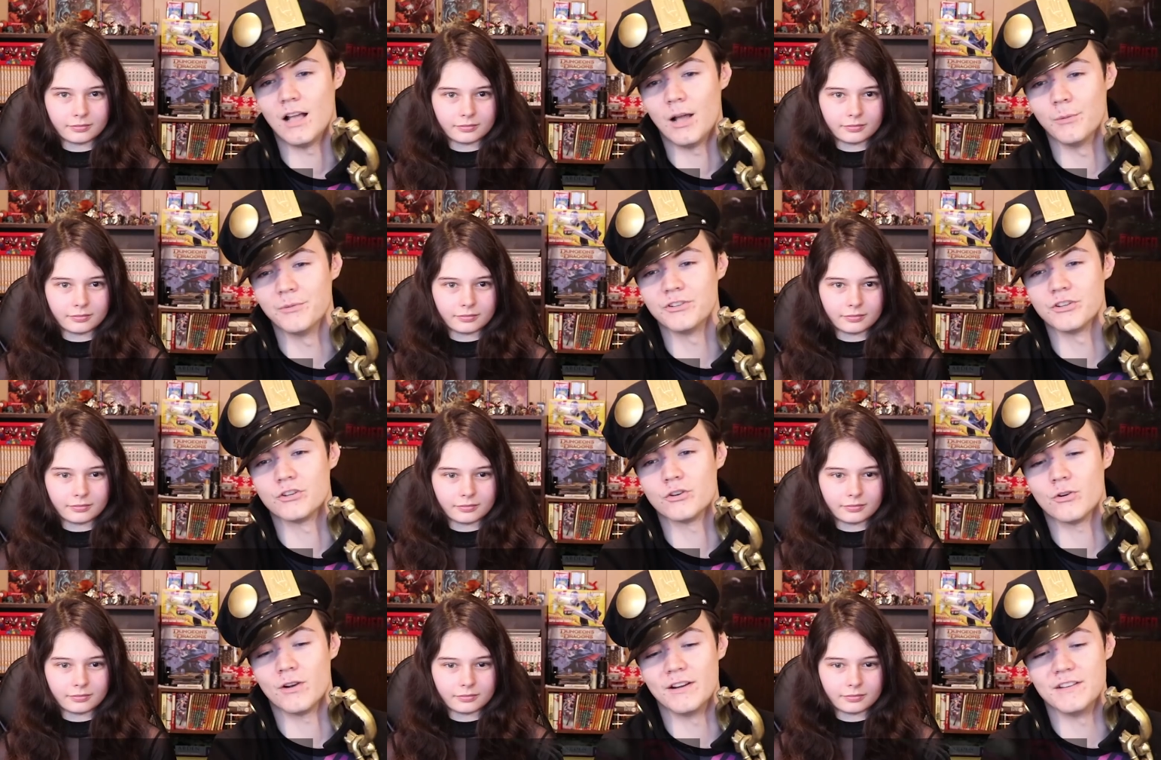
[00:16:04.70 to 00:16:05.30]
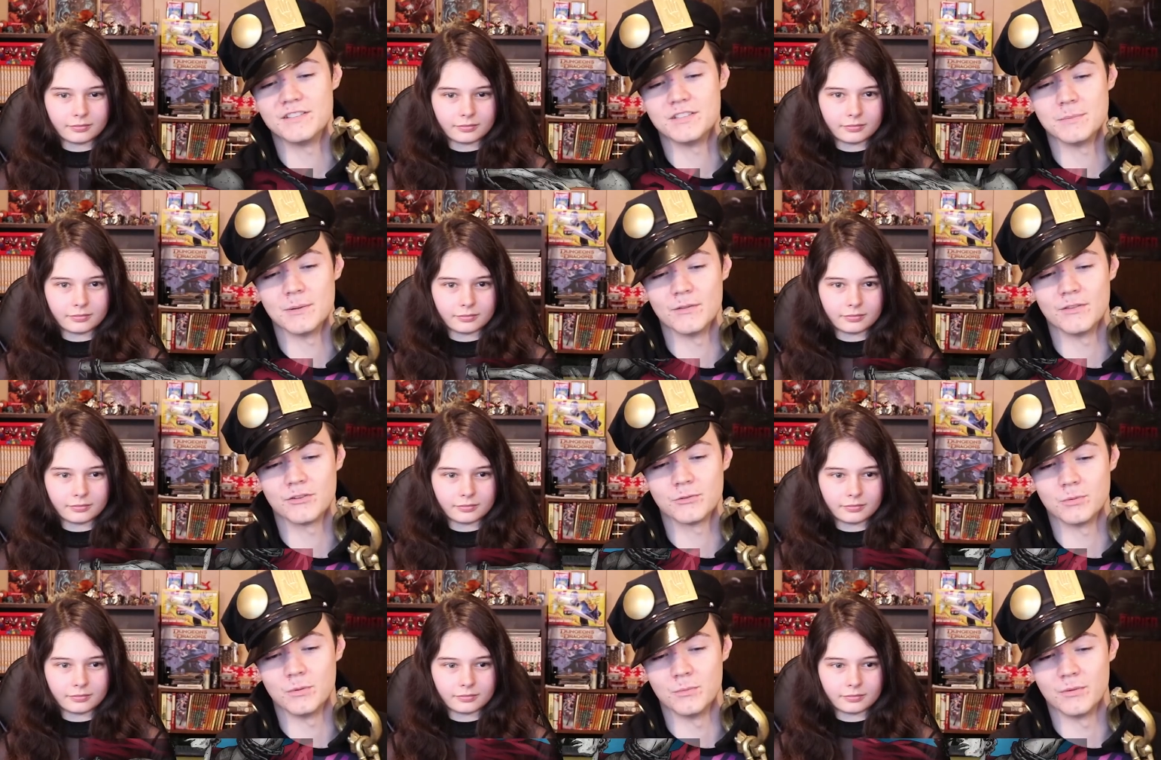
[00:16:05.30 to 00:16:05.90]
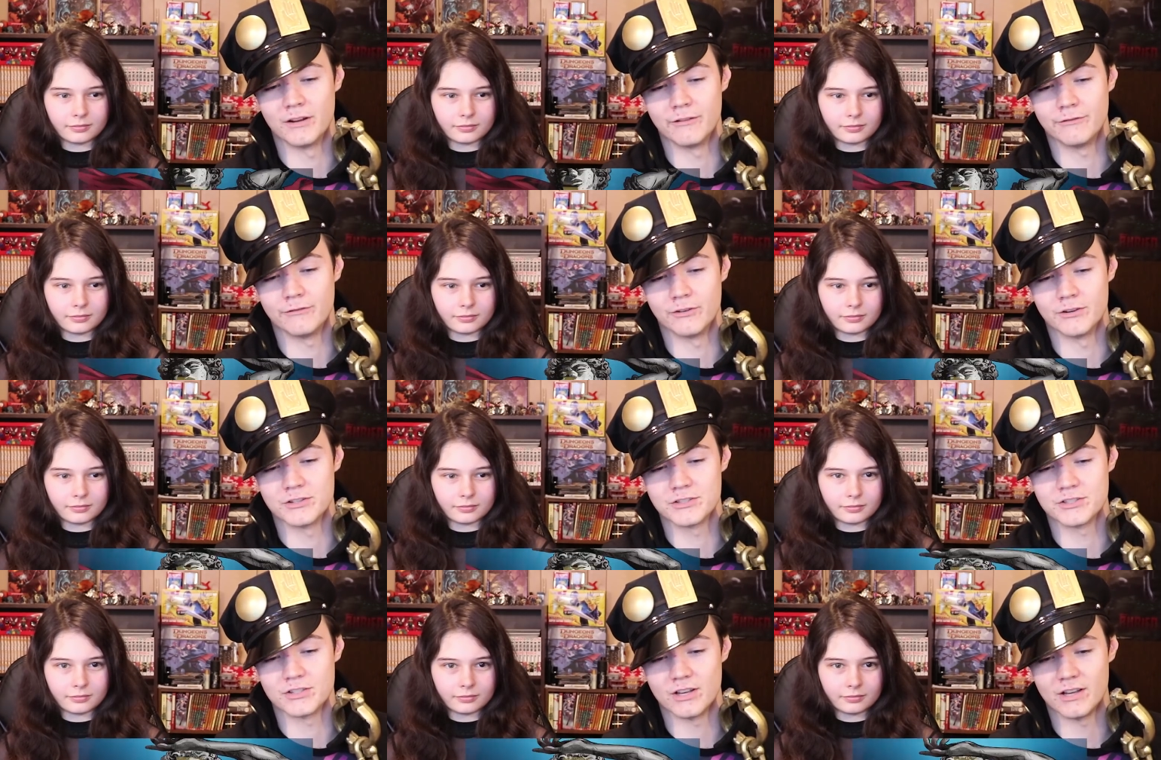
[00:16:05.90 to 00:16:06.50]
Speaker 1: I wasn't crazy about this one when I
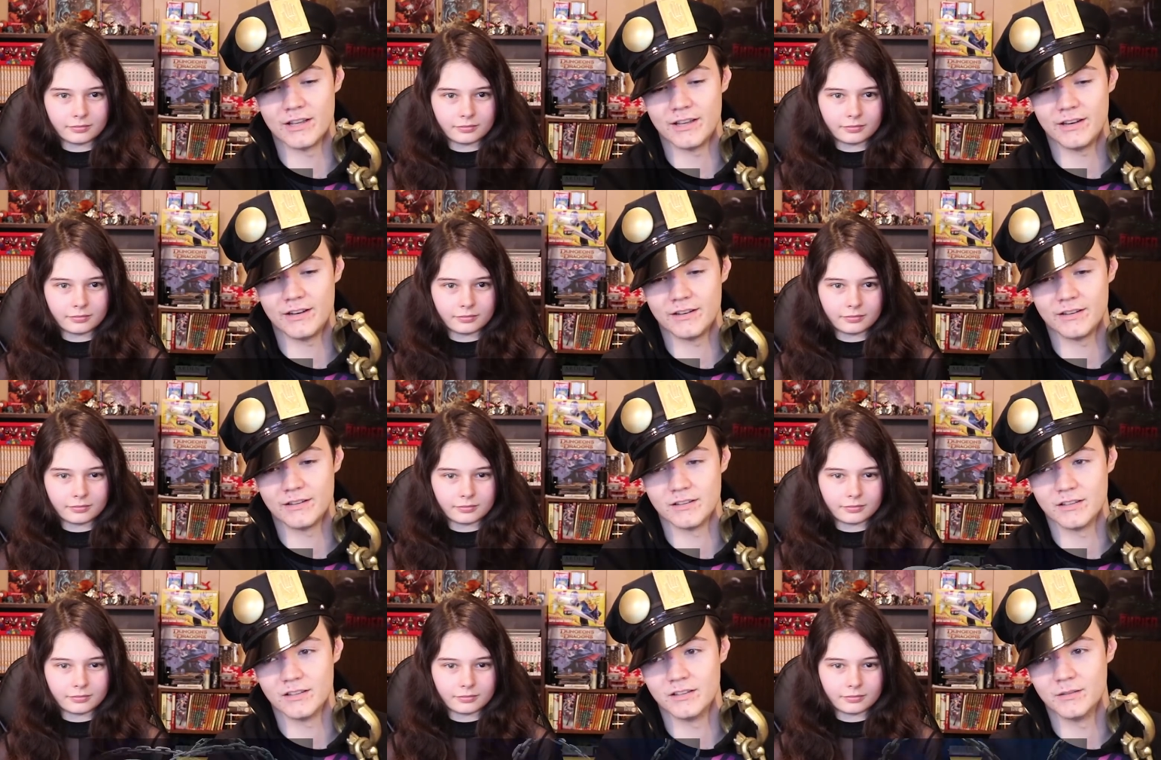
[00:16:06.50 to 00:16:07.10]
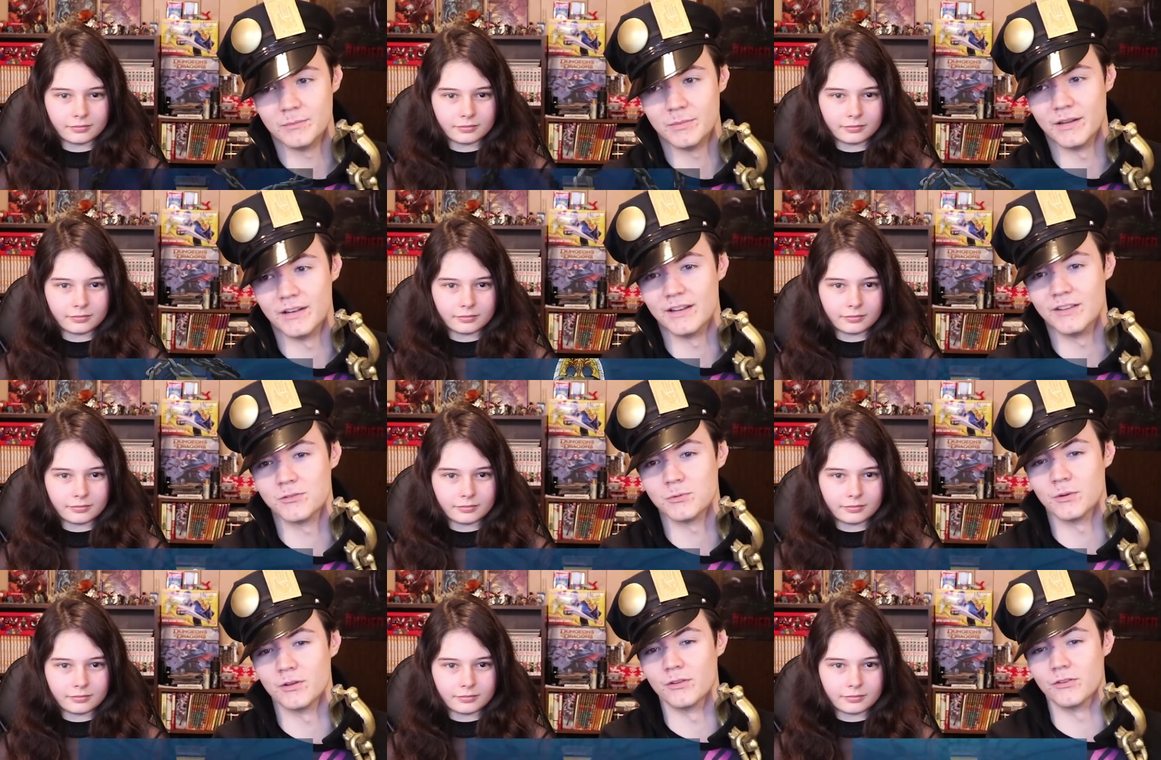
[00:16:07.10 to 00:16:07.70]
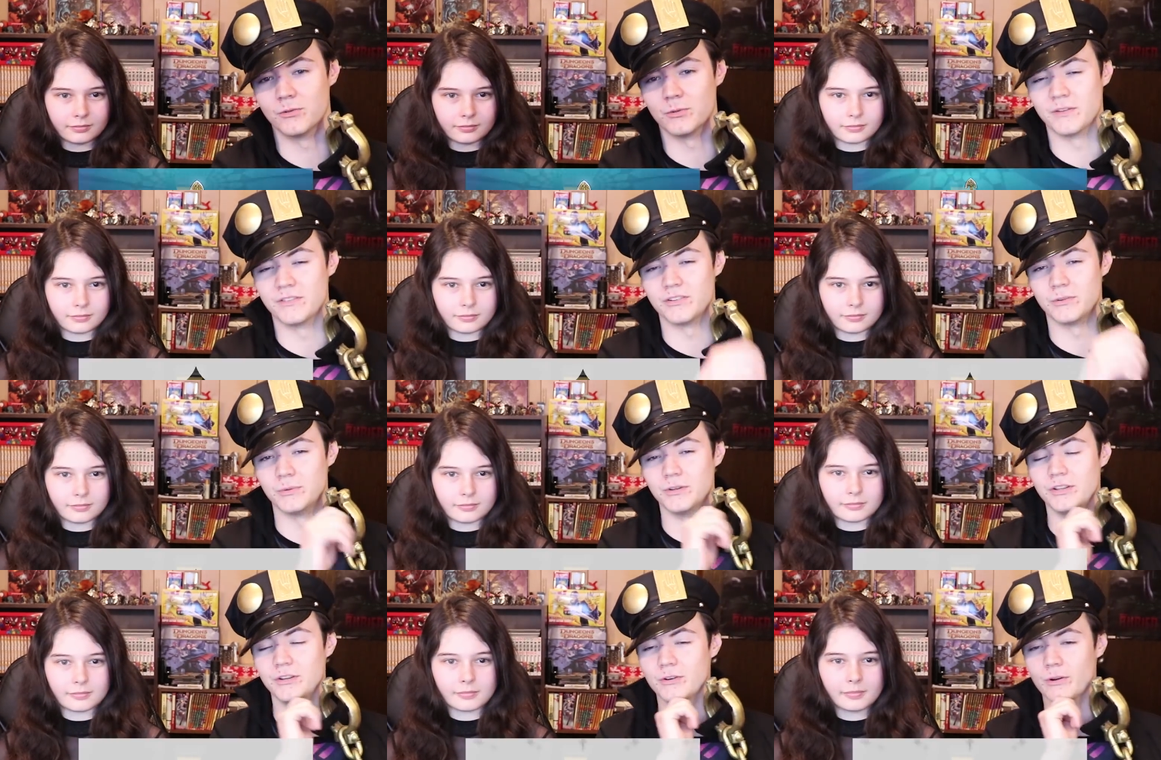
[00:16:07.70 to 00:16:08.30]
first saw it, but it's one of those ones
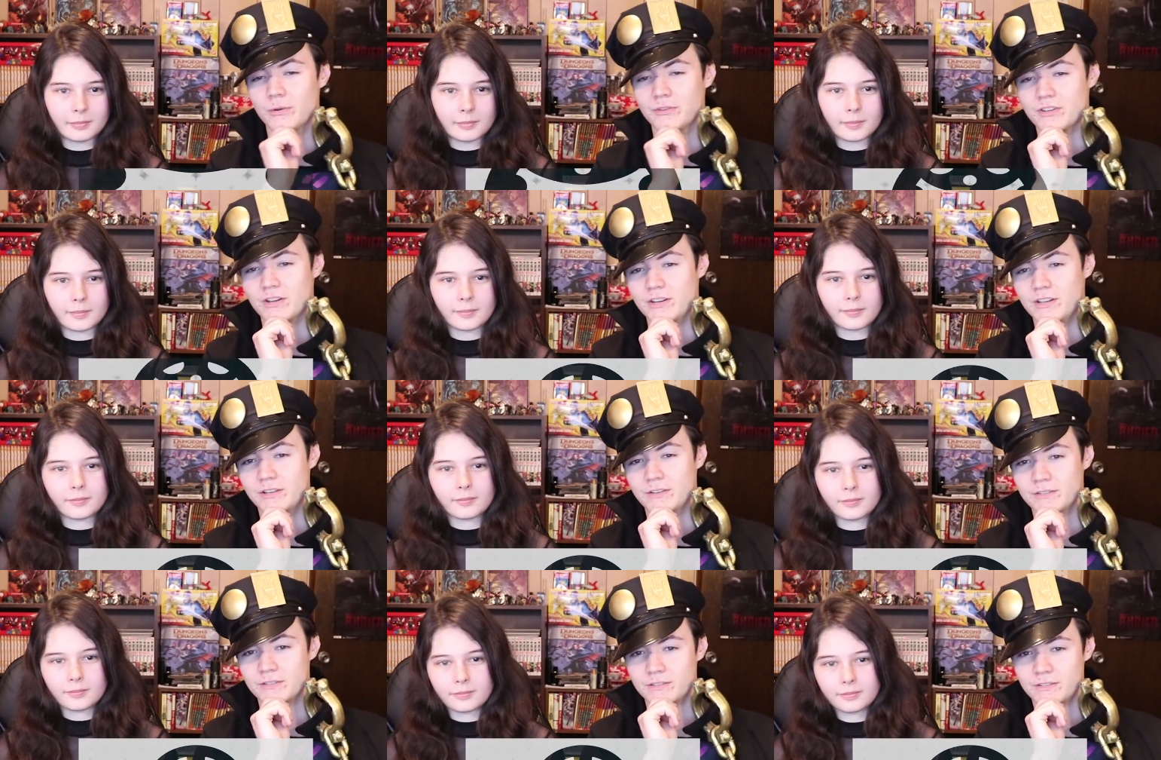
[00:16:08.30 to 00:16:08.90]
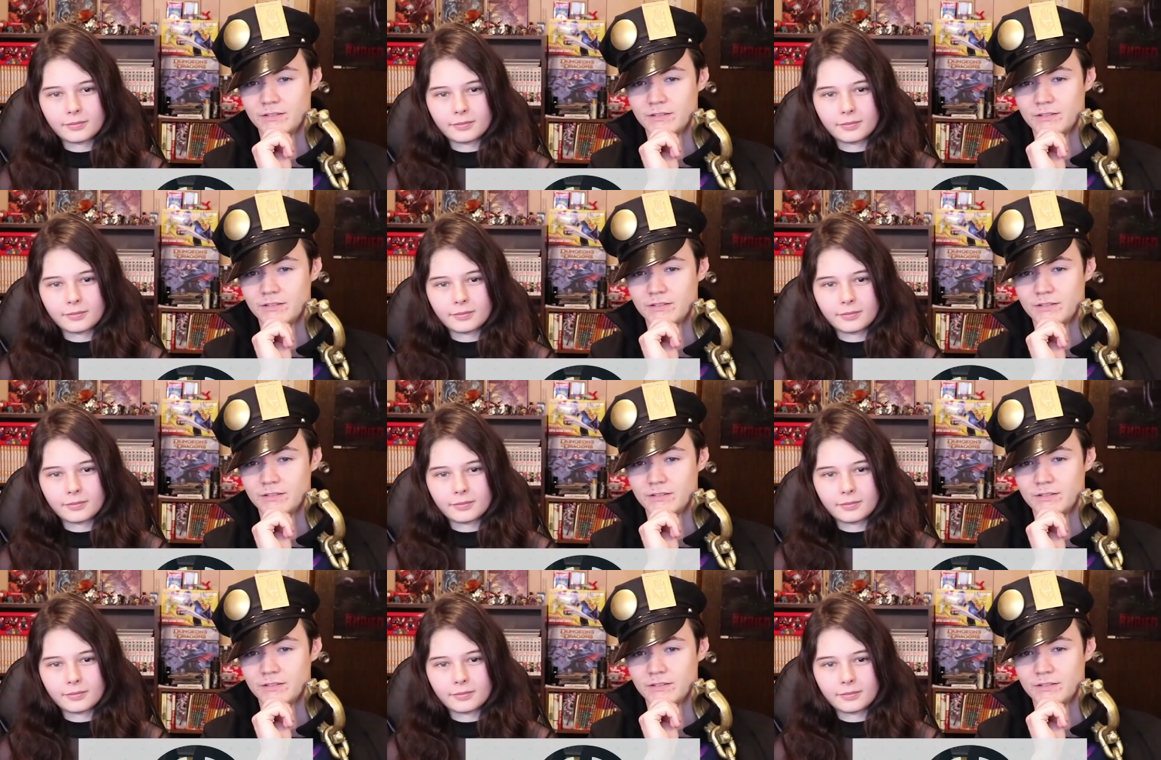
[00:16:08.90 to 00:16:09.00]
that really grows on you.